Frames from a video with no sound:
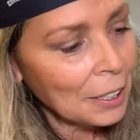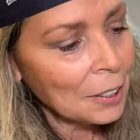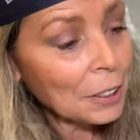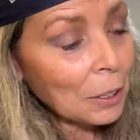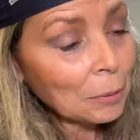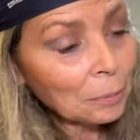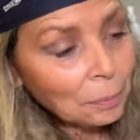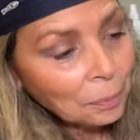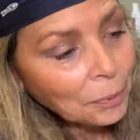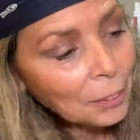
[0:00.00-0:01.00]
So
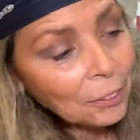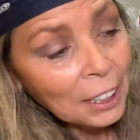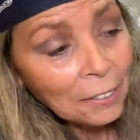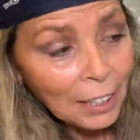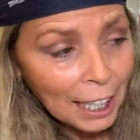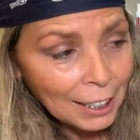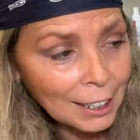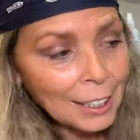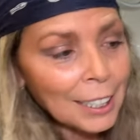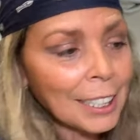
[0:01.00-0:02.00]
fun fact,
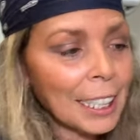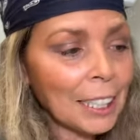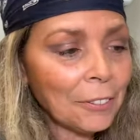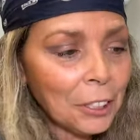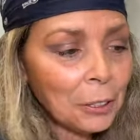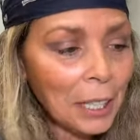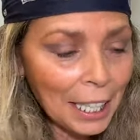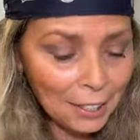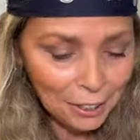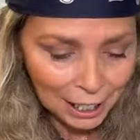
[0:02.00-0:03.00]
if you
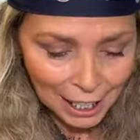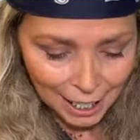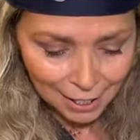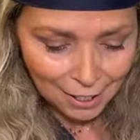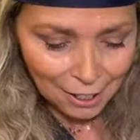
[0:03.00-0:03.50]
and your cat